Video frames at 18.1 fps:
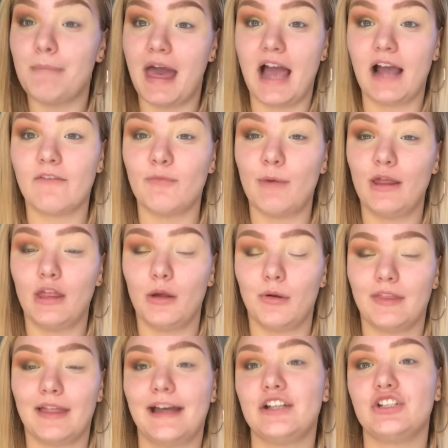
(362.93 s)
back for my
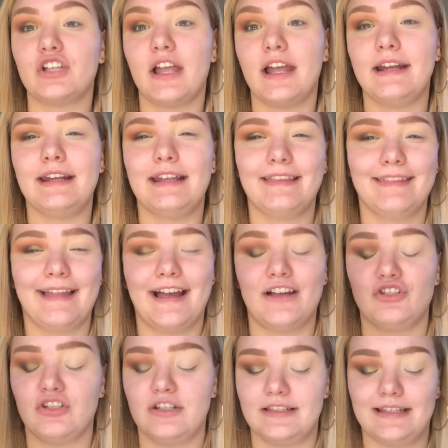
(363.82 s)
lower lash line and
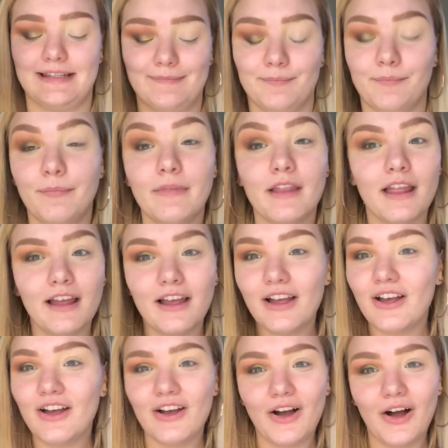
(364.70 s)
lashes and
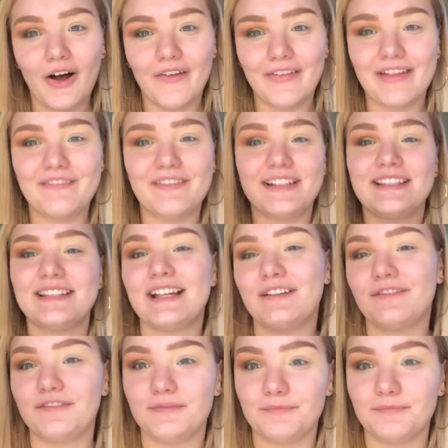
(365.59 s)
all that fun stuff.